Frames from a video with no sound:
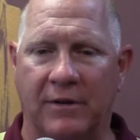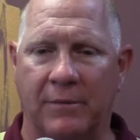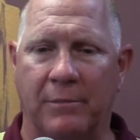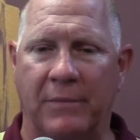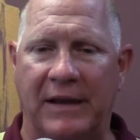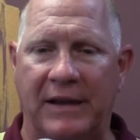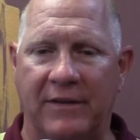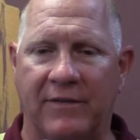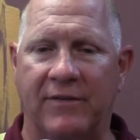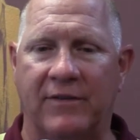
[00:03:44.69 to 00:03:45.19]
to
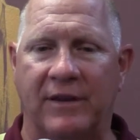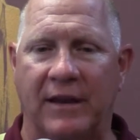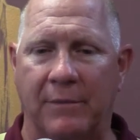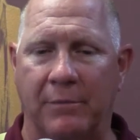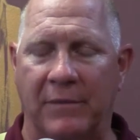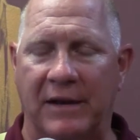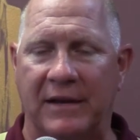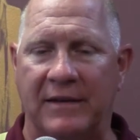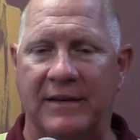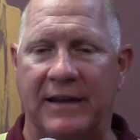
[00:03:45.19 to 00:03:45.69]

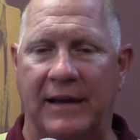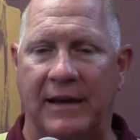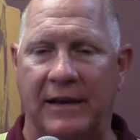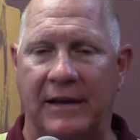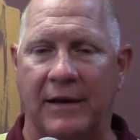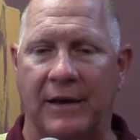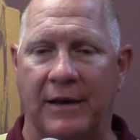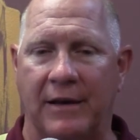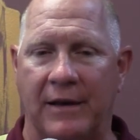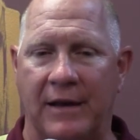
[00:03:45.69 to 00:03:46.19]

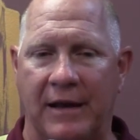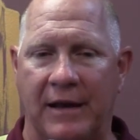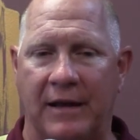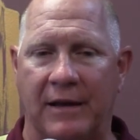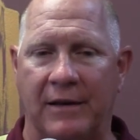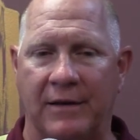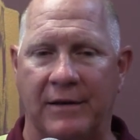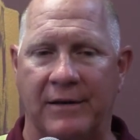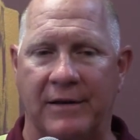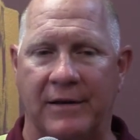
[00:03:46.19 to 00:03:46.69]
maintain and,
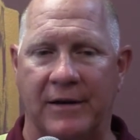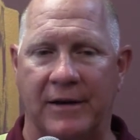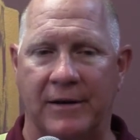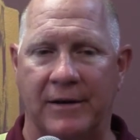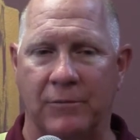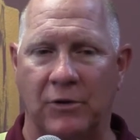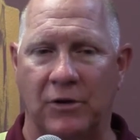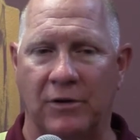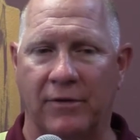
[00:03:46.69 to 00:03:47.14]
and um,